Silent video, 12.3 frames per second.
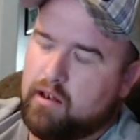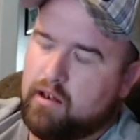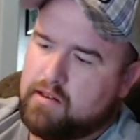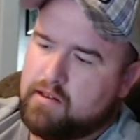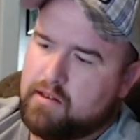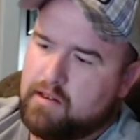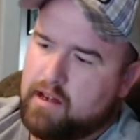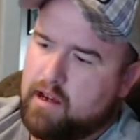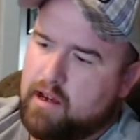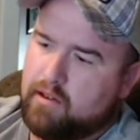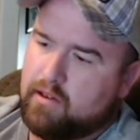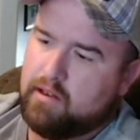And it's a
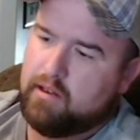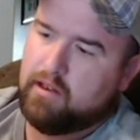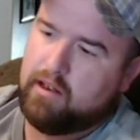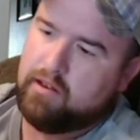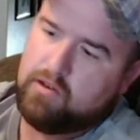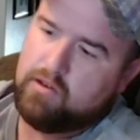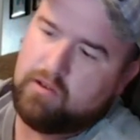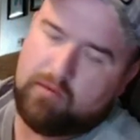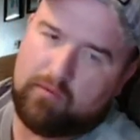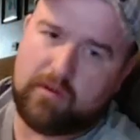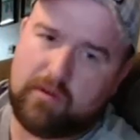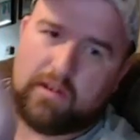dial in, and you
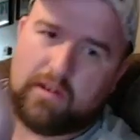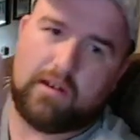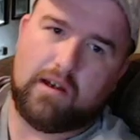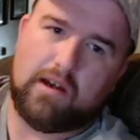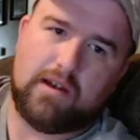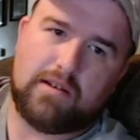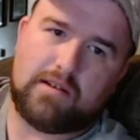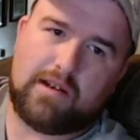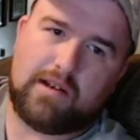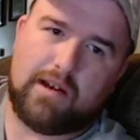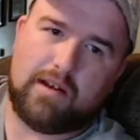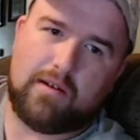can really
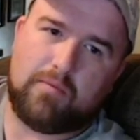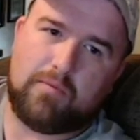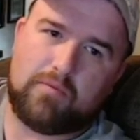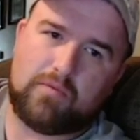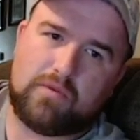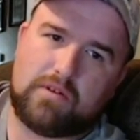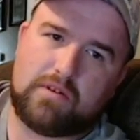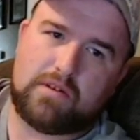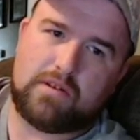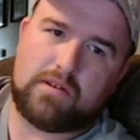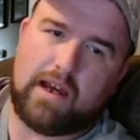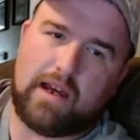just kind of
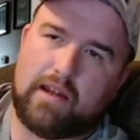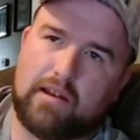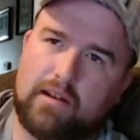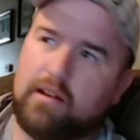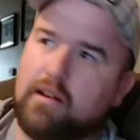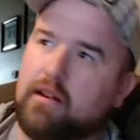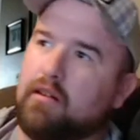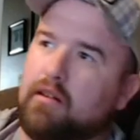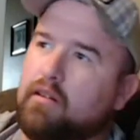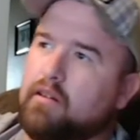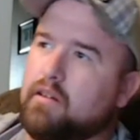dial it in.